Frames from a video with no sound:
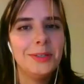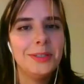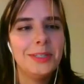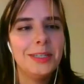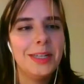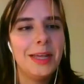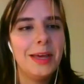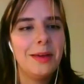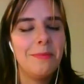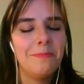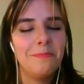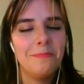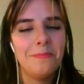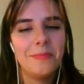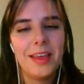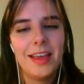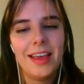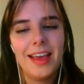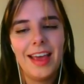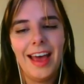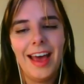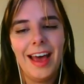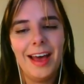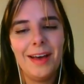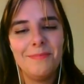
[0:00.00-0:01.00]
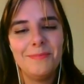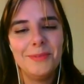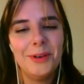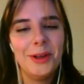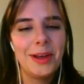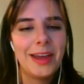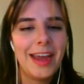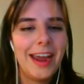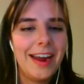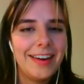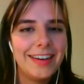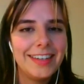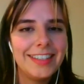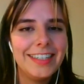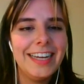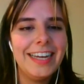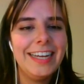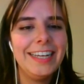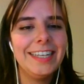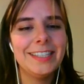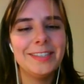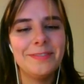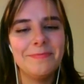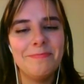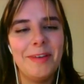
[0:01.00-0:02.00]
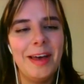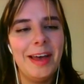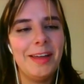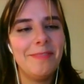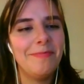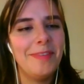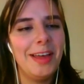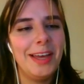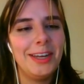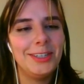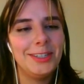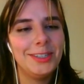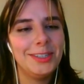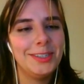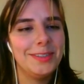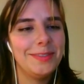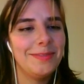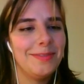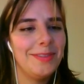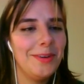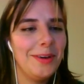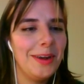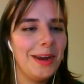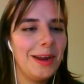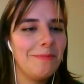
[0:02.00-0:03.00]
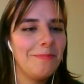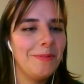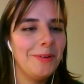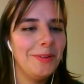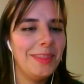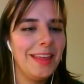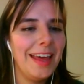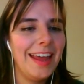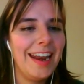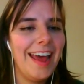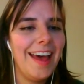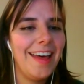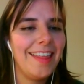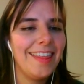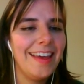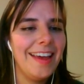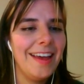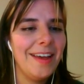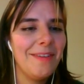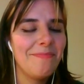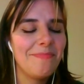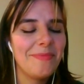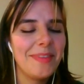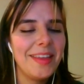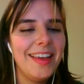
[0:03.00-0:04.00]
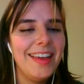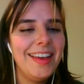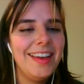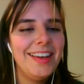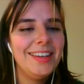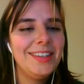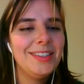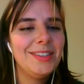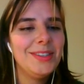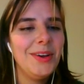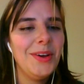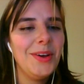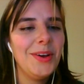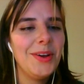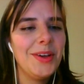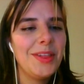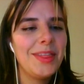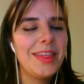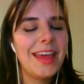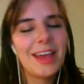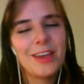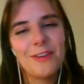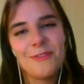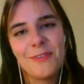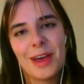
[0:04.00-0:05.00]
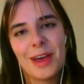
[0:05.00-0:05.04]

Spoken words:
to them. No guarantees, but I just thought I'd put that out there. So thank you for